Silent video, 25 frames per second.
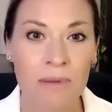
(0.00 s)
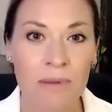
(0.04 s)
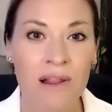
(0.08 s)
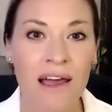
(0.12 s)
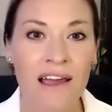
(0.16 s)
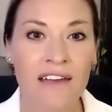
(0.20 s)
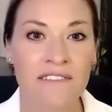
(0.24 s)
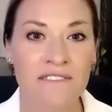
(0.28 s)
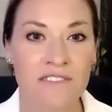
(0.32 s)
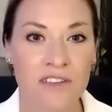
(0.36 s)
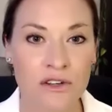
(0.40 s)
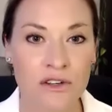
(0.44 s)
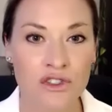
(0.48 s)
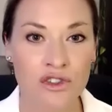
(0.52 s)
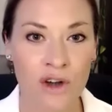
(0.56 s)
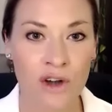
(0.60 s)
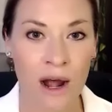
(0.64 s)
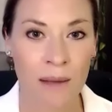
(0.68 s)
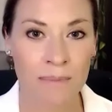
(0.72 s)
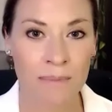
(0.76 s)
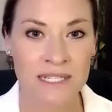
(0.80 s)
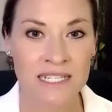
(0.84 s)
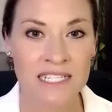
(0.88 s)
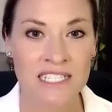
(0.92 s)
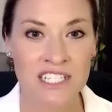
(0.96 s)
apply a few
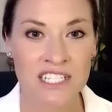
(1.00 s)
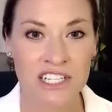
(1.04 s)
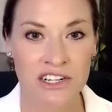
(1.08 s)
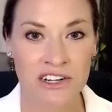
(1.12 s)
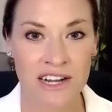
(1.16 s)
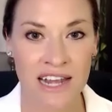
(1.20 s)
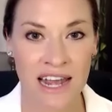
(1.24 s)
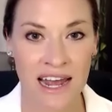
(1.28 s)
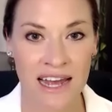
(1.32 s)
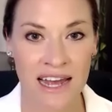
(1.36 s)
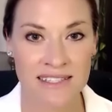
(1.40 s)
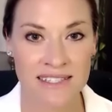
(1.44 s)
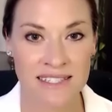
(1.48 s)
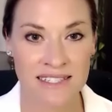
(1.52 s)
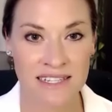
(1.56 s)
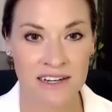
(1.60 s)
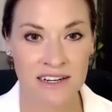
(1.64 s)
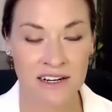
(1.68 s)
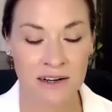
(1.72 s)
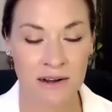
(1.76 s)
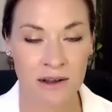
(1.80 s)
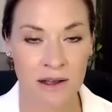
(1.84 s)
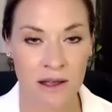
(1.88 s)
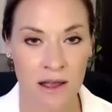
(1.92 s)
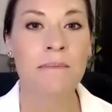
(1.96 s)
drops into your cat's
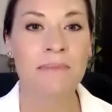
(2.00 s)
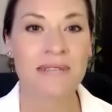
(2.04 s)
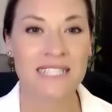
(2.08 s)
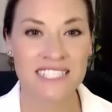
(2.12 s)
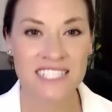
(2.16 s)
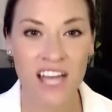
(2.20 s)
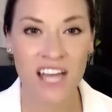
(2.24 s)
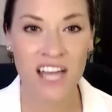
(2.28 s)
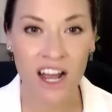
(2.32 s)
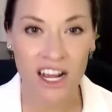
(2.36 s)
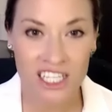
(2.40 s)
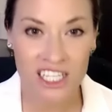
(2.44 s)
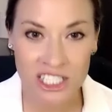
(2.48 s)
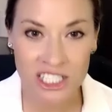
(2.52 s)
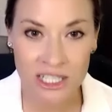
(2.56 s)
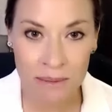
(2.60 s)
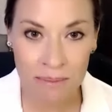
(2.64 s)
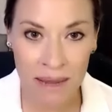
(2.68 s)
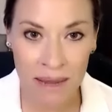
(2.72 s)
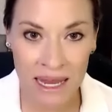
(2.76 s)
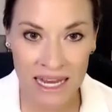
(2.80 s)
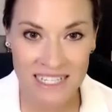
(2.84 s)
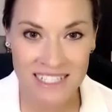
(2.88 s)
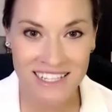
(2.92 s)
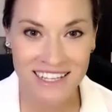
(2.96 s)
ear. Massage the
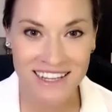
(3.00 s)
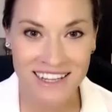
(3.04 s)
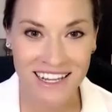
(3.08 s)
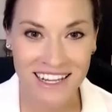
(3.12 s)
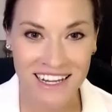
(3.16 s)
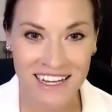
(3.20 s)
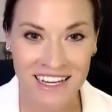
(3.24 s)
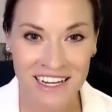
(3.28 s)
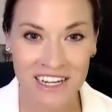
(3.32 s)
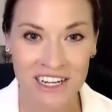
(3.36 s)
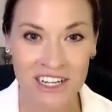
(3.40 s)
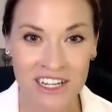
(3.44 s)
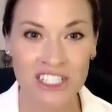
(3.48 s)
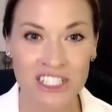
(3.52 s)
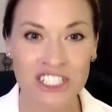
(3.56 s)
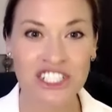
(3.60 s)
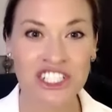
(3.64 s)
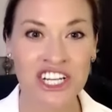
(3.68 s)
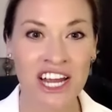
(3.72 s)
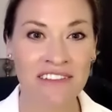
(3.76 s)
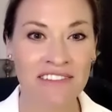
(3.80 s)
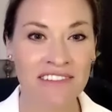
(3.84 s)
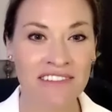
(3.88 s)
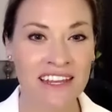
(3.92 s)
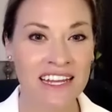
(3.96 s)
base of the ear
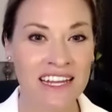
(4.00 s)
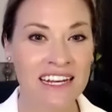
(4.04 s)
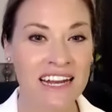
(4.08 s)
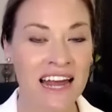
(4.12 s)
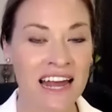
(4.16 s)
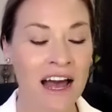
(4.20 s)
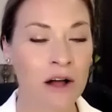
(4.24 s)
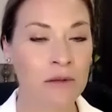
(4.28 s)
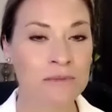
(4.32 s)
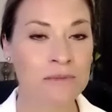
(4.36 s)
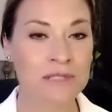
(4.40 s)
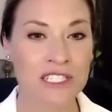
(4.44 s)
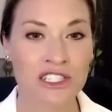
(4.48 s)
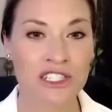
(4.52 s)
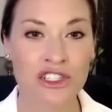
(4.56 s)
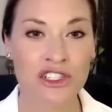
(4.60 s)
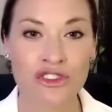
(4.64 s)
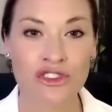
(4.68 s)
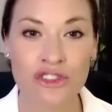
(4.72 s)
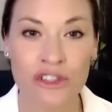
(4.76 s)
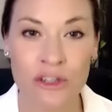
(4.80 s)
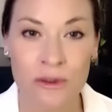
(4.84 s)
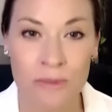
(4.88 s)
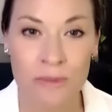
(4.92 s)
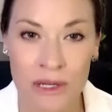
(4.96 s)
gently to help
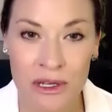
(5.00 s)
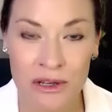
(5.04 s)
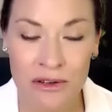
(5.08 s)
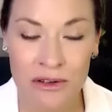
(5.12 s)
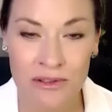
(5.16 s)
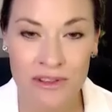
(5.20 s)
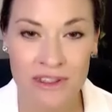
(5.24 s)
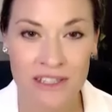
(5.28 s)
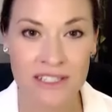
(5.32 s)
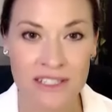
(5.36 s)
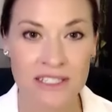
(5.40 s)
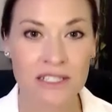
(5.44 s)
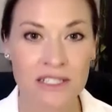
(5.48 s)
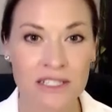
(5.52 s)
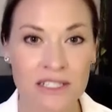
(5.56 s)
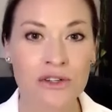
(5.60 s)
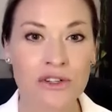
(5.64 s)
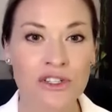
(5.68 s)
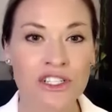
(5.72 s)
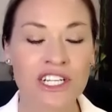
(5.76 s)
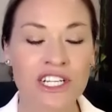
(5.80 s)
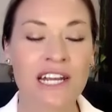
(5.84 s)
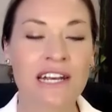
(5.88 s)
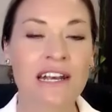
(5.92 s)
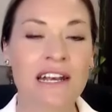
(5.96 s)
distribute the
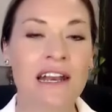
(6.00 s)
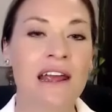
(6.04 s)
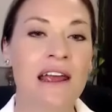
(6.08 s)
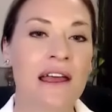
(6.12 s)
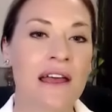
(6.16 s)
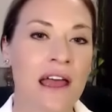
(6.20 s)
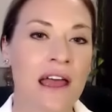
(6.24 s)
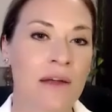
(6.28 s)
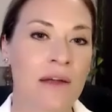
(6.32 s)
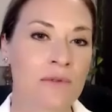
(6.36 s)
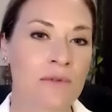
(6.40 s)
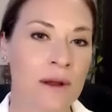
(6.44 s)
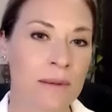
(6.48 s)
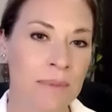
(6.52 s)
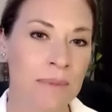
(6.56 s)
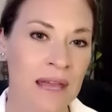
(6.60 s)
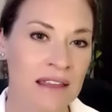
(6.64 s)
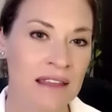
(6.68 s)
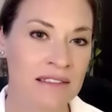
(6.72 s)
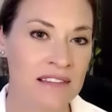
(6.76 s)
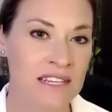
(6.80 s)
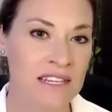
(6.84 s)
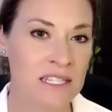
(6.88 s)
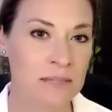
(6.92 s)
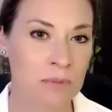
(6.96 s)
solution, and
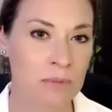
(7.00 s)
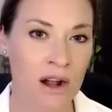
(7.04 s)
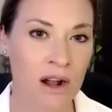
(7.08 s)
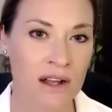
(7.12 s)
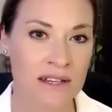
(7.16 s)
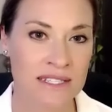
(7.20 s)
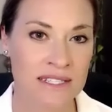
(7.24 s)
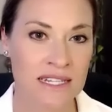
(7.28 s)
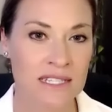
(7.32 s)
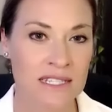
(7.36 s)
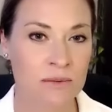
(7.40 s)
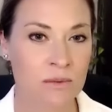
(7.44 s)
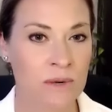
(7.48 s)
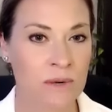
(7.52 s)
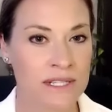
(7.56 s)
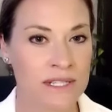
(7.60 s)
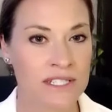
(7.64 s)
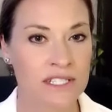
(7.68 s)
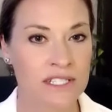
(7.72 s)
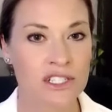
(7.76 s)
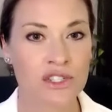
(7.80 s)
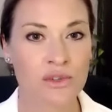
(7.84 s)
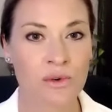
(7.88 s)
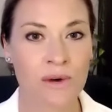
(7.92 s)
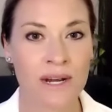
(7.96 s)
repeat this process
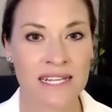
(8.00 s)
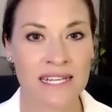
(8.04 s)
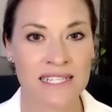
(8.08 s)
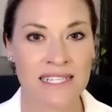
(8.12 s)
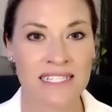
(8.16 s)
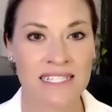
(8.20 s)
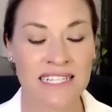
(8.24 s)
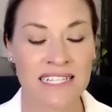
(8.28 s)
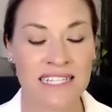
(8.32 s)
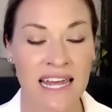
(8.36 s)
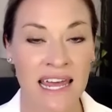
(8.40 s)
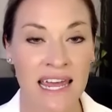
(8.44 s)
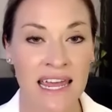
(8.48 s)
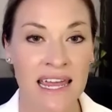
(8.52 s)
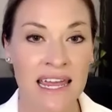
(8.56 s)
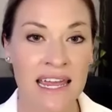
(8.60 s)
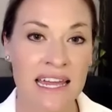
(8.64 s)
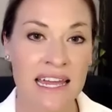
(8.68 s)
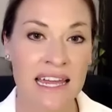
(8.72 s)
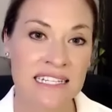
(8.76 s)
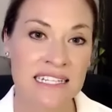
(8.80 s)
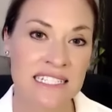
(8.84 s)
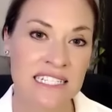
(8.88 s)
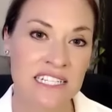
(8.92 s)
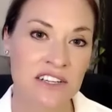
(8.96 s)
once or twice a day
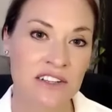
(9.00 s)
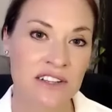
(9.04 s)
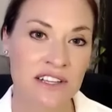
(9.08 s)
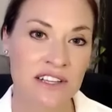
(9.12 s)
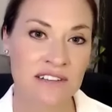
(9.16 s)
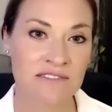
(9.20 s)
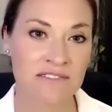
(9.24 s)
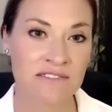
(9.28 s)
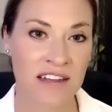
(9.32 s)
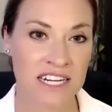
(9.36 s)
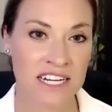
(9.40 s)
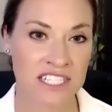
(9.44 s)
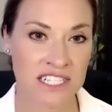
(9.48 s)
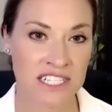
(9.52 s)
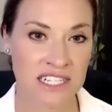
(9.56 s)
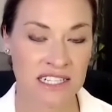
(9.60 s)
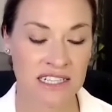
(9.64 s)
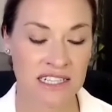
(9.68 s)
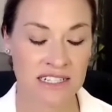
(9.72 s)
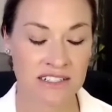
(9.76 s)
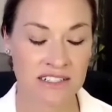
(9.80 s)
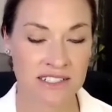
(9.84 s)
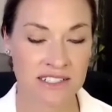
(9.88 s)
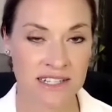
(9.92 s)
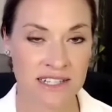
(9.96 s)
until the infection
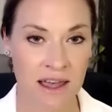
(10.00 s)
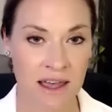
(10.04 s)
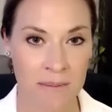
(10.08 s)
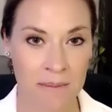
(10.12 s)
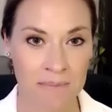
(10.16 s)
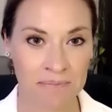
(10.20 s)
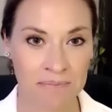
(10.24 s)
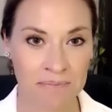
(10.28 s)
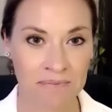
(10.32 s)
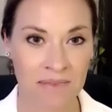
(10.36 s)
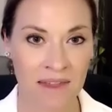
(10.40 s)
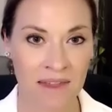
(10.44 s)
clears up.